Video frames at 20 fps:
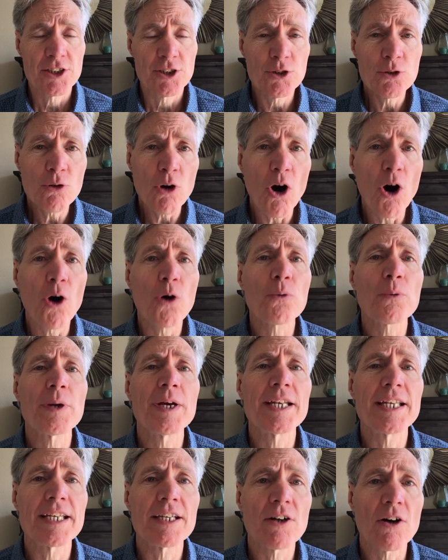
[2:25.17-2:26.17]
you
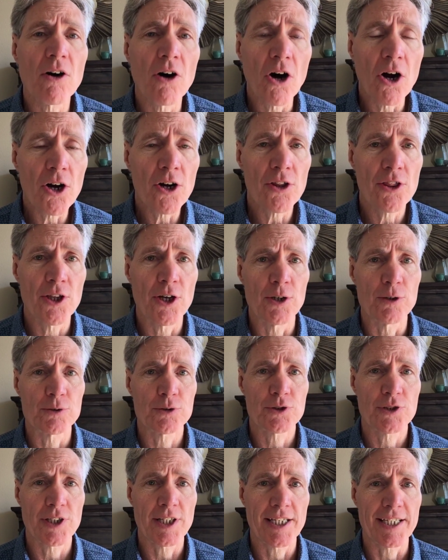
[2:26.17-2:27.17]
already are
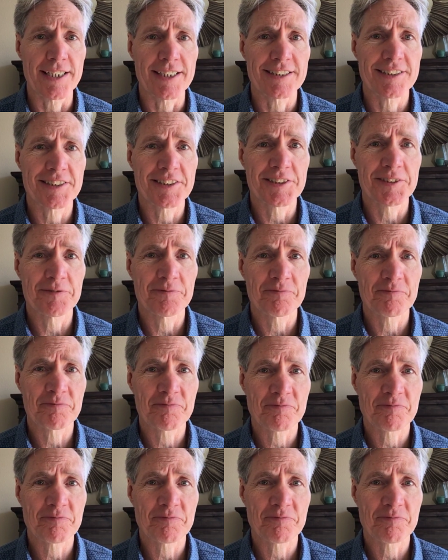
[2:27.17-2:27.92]
those things.